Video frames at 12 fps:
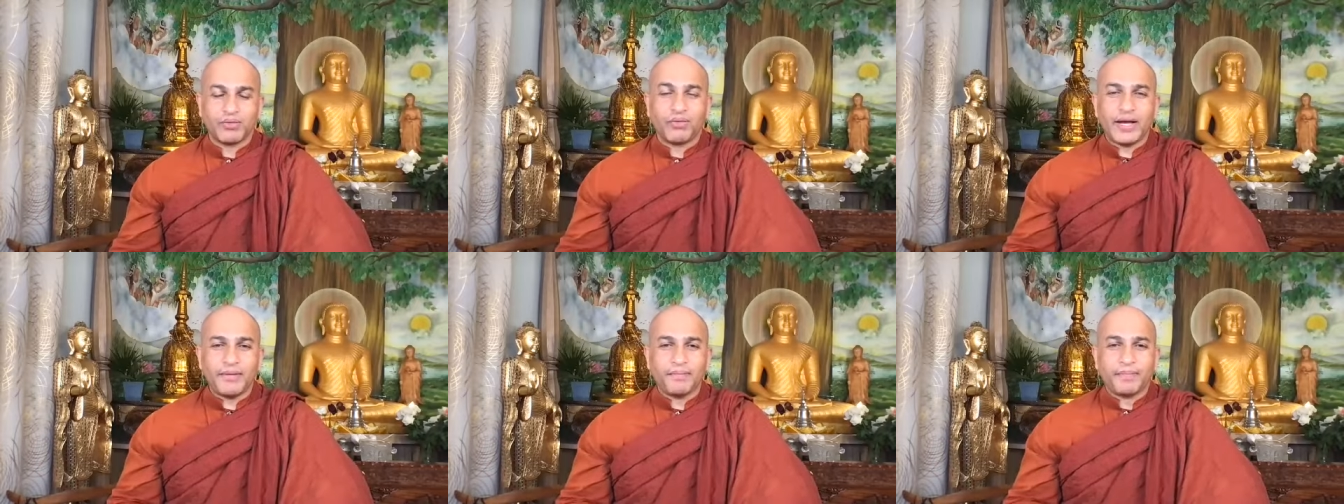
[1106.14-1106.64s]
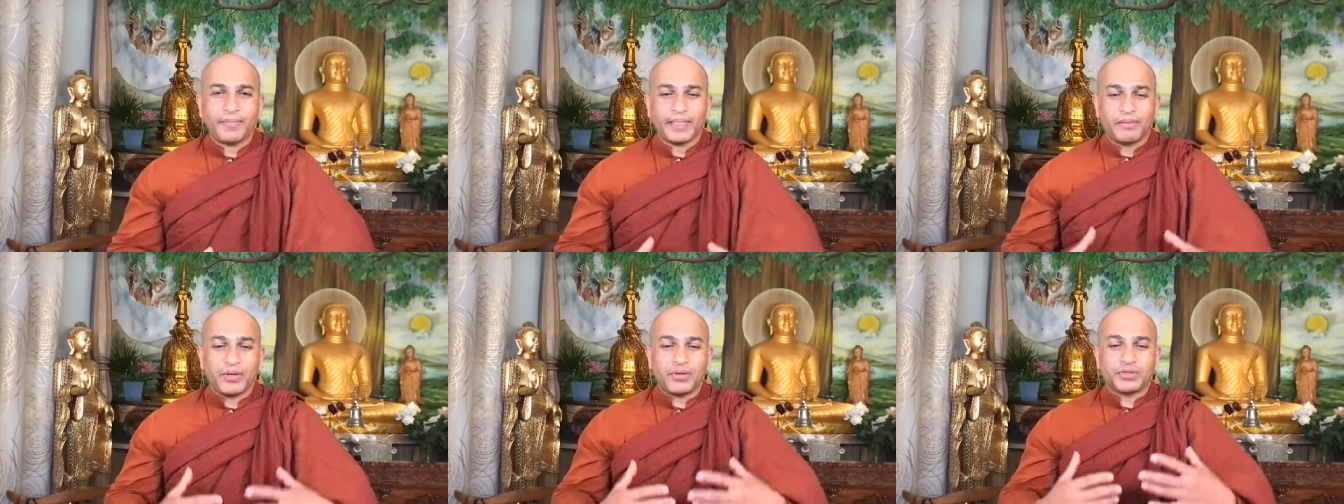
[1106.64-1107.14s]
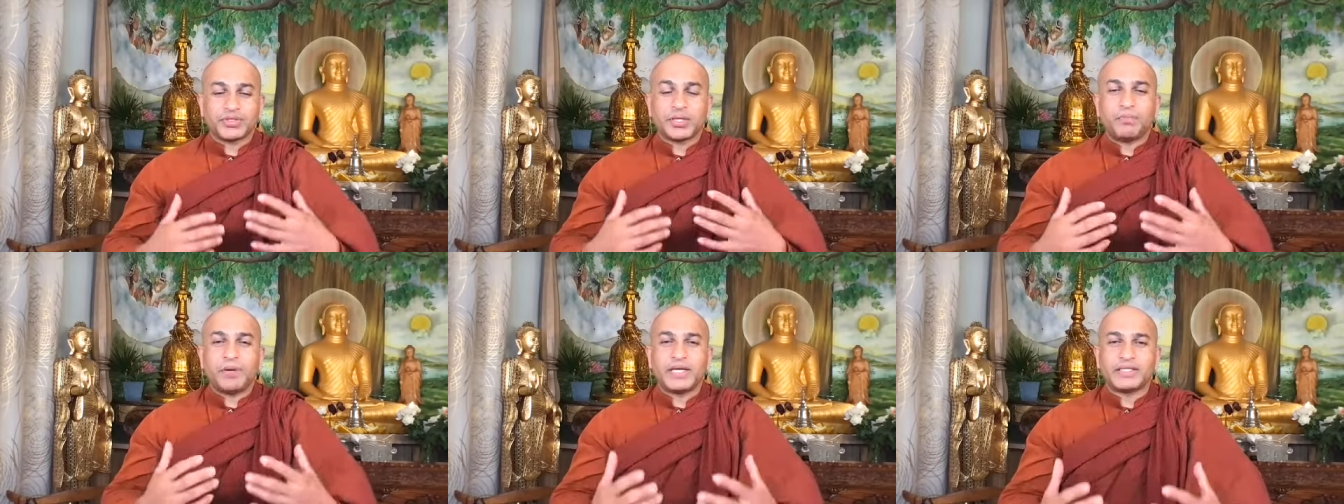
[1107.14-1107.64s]
Why? Because
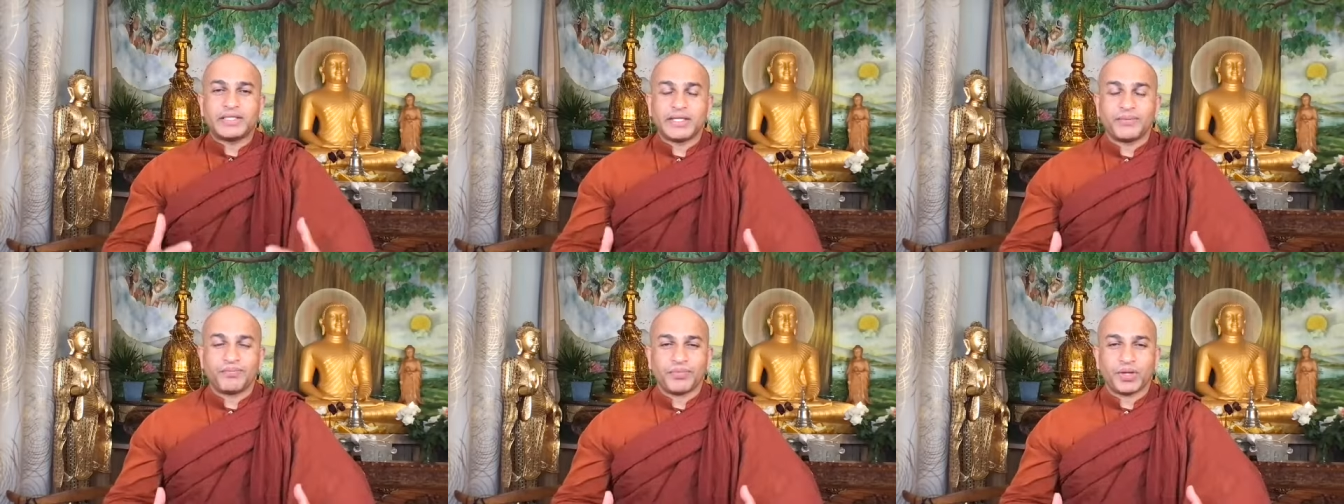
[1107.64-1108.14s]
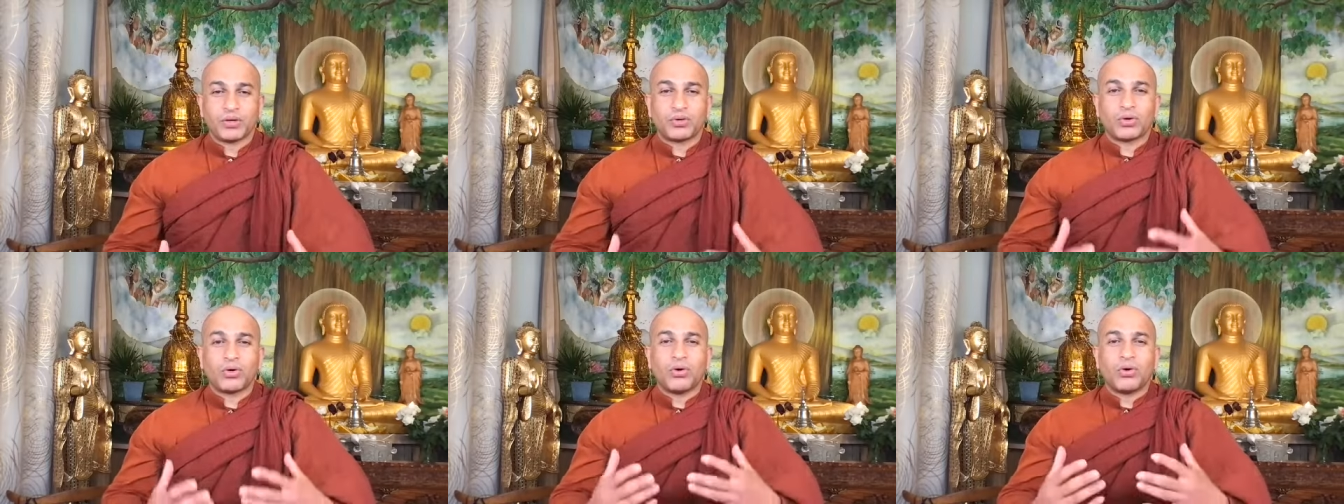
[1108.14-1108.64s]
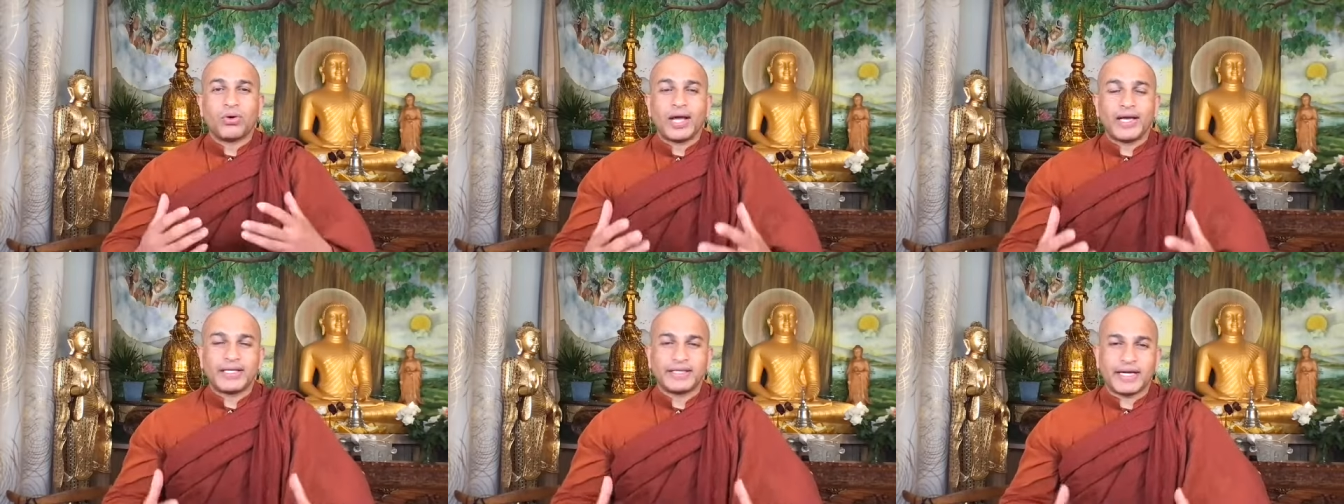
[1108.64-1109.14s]
the pleasure grow
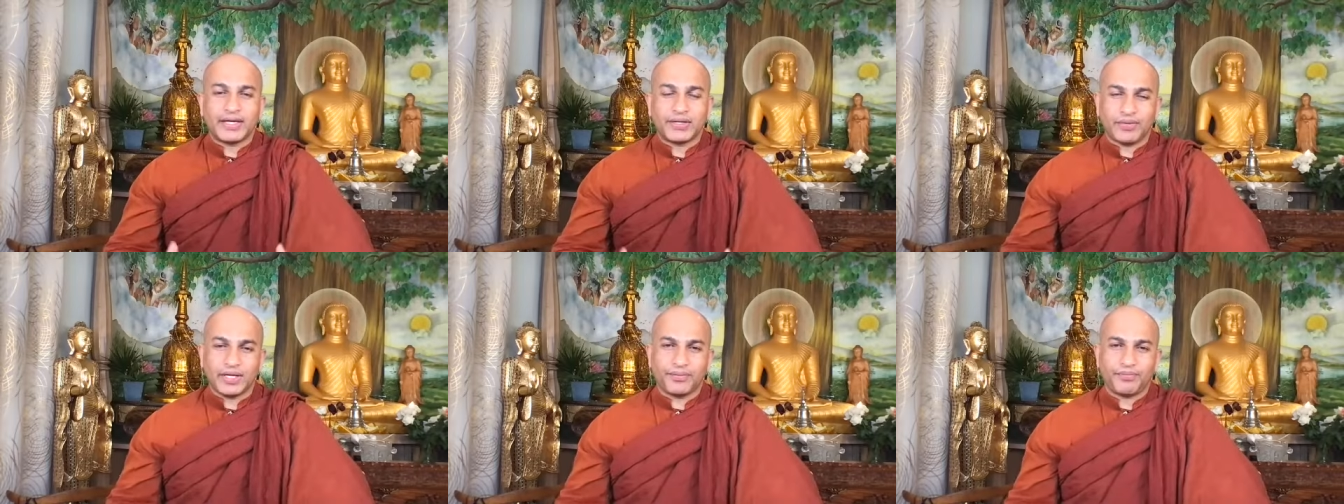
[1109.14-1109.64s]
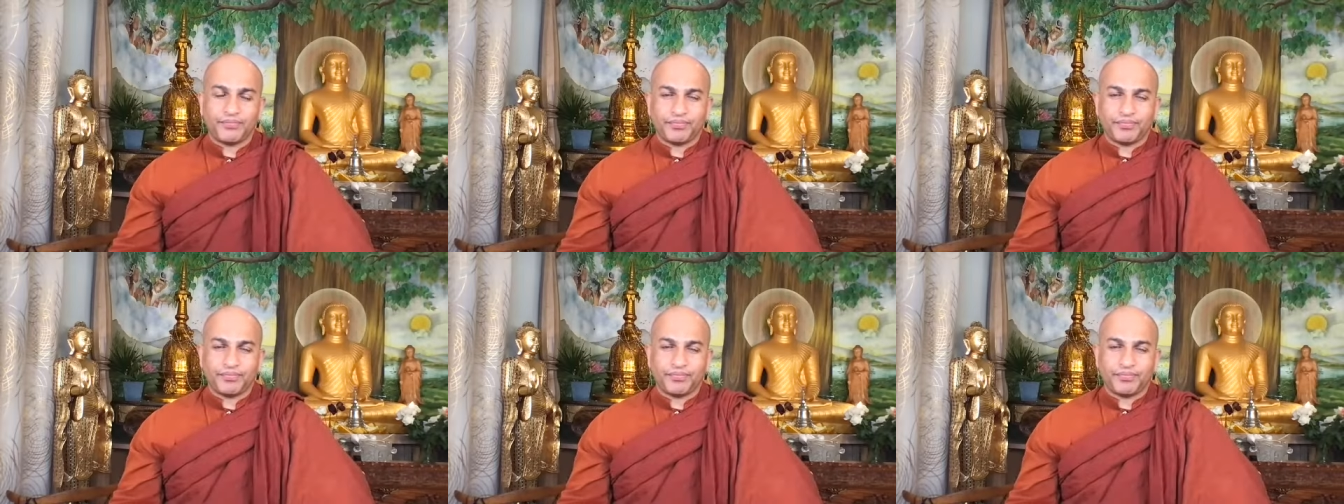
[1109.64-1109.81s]
like that way.